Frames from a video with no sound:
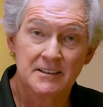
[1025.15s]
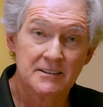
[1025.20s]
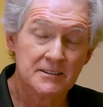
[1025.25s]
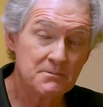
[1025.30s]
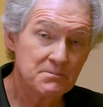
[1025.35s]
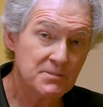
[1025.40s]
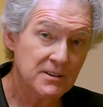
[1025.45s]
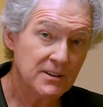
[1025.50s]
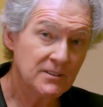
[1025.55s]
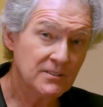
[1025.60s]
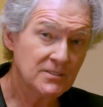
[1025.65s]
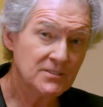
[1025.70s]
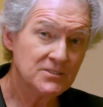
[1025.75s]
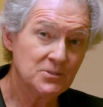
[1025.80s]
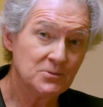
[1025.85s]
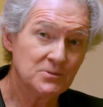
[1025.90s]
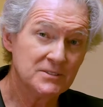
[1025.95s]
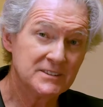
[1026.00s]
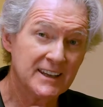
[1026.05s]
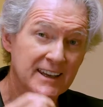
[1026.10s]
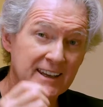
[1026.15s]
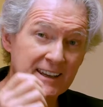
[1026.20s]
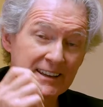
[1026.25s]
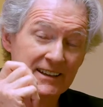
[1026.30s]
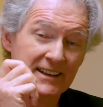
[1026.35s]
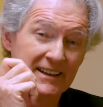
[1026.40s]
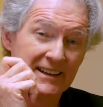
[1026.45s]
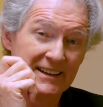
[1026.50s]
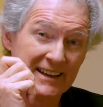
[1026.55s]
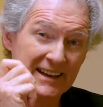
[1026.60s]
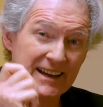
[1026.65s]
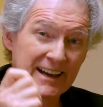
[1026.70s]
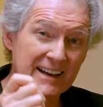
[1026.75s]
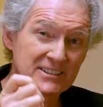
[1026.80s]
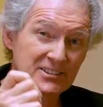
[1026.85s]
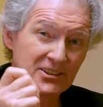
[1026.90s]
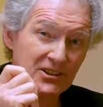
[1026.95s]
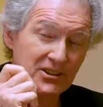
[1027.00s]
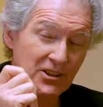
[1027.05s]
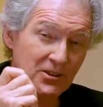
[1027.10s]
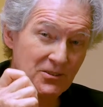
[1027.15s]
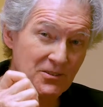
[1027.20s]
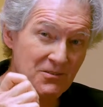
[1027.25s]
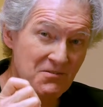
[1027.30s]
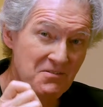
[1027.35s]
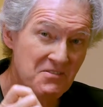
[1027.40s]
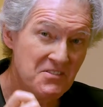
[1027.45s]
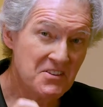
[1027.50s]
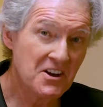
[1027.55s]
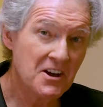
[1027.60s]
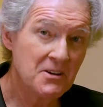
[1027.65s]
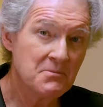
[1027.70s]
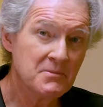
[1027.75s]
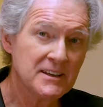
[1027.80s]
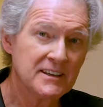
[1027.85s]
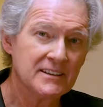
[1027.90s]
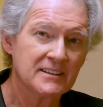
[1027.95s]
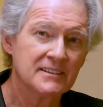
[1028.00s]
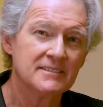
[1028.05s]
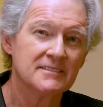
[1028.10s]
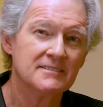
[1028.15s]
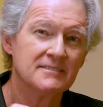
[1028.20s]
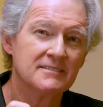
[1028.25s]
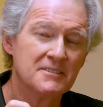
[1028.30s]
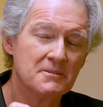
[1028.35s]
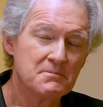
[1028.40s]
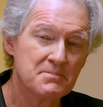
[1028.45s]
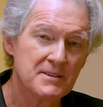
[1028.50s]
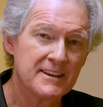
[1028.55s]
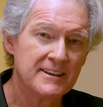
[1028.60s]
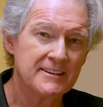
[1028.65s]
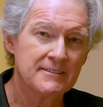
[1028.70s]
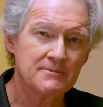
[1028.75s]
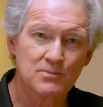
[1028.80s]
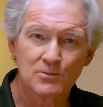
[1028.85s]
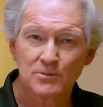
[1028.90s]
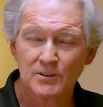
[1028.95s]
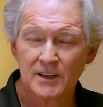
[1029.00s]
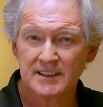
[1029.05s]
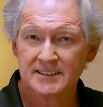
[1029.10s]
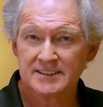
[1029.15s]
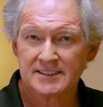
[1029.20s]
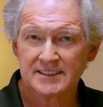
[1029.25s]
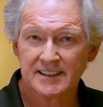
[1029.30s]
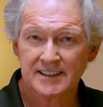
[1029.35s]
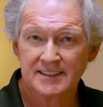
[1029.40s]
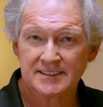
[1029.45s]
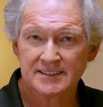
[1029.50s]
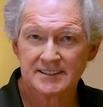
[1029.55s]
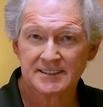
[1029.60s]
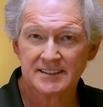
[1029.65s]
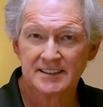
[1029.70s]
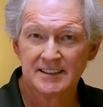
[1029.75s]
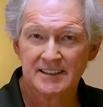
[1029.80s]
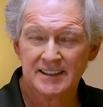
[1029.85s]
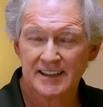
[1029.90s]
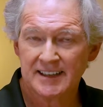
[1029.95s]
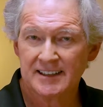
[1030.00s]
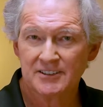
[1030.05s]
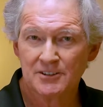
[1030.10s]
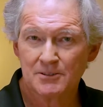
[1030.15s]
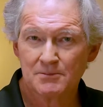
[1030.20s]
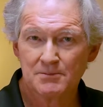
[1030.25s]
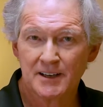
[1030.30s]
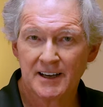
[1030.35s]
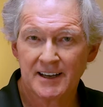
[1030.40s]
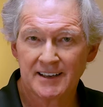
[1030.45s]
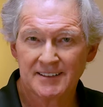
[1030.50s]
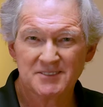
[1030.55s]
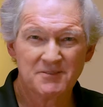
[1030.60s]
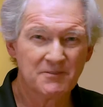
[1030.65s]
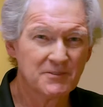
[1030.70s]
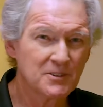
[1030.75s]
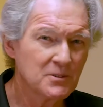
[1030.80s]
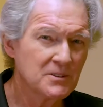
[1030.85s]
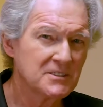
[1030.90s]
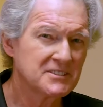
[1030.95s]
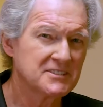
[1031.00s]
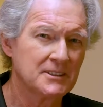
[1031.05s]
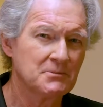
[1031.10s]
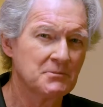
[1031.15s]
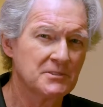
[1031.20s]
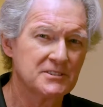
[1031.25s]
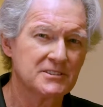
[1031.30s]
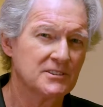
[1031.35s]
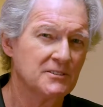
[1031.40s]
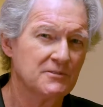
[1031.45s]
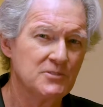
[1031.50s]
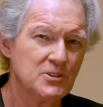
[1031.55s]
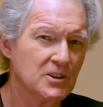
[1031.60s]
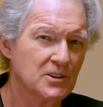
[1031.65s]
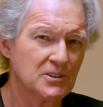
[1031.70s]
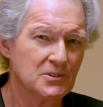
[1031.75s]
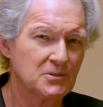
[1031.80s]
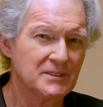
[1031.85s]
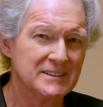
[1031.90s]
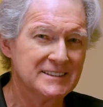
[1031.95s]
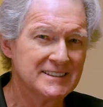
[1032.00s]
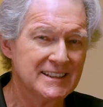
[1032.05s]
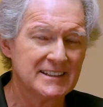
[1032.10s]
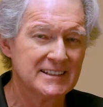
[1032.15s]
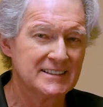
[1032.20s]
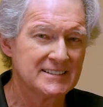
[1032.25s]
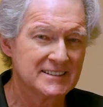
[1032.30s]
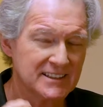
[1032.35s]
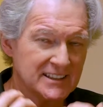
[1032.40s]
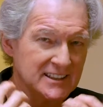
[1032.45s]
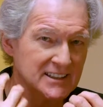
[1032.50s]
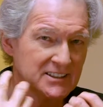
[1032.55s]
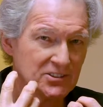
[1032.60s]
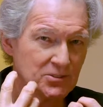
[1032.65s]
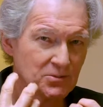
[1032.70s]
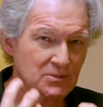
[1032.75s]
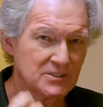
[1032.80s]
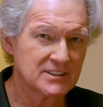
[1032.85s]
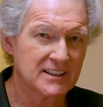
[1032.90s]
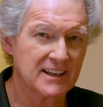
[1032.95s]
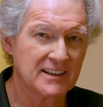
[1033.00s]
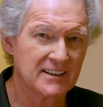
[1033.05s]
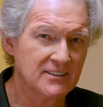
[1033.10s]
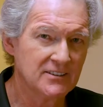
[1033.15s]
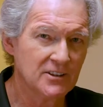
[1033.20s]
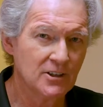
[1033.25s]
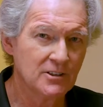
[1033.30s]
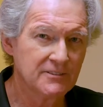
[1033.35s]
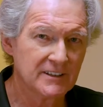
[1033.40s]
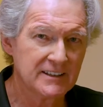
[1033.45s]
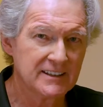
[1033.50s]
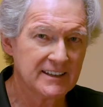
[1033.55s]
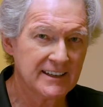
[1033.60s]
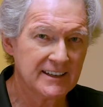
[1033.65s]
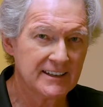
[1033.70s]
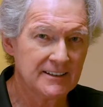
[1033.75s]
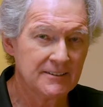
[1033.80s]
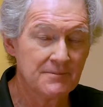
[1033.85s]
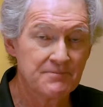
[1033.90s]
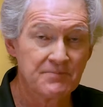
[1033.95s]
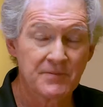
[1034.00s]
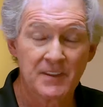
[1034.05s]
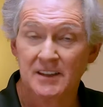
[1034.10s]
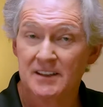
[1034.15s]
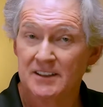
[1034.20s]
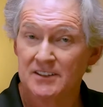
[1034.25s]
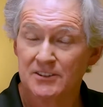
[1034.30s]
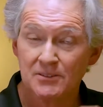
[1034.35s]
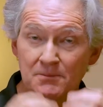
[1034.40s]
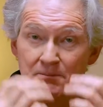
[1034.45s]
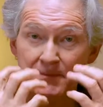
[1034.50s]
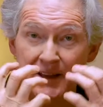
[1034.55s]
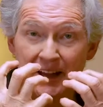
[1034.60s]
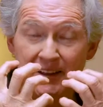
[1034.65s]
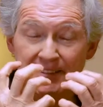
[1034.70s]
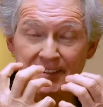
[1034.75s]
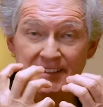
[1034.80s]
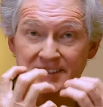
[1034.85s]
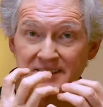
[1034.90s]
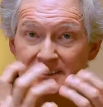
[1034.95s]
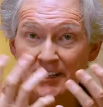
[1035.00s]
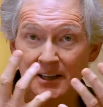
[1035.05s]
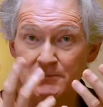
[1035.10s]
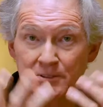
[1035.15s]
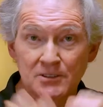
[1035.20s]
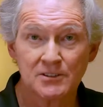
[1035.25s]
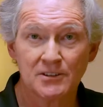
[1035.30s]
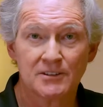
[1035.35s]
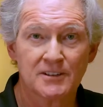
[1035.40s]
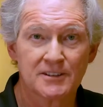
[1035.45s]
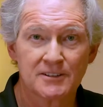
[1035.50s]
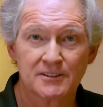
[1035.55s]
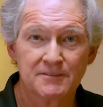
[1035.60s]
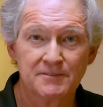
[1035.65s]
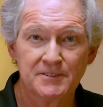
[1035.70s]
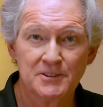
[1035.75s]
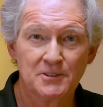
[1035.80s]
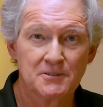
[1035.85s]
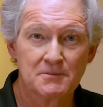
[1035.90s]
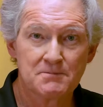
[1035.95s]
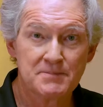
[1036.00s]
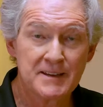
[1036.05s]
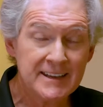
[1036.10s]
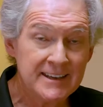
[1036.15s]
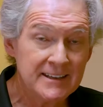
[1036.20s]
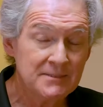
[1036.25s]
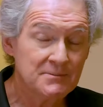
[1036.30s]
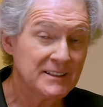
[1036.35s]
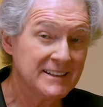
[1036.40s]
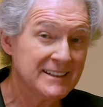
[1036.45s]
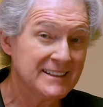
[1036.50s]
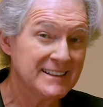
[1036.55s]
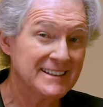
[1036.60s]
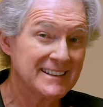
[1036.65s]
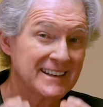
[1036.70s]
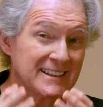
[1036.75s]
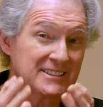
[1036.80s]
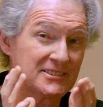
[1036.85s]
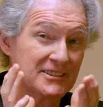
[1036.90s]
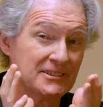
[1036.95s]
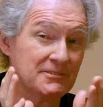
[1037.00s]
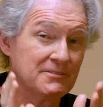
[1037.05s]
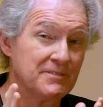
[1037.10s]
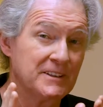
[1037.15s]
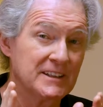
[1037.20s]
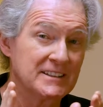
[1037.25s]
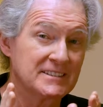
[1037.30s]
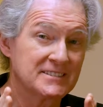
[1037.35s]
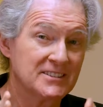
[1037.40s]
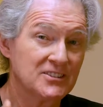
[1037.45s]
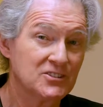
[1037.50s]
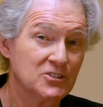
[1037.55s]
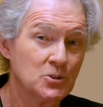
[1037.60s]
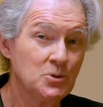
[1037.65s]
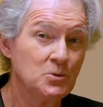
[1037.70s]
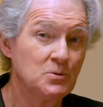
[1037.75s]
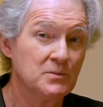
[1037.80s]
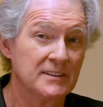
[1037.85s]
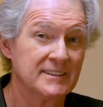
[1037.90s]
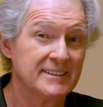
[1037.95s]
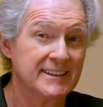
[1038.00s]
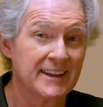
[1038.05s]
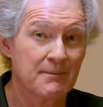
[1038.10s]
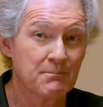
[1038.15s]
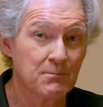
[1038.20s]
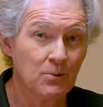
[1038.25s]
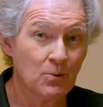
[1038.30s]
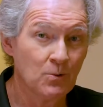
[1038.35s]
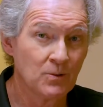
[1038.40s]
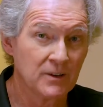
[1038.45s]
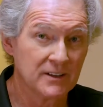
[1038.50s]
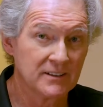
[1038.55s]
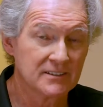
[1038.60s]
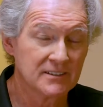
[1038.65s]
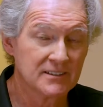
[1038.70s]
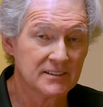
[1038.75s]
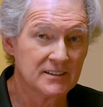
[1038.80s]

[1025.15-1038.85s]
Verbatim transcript: the pills you take actually are numbing the pain process in your body. Very similar to if you go to a dentist and he gives you a shot of Novocaine your mouth is numb, you no longer feel the pain, but he didn't actually fix the tooth at that point.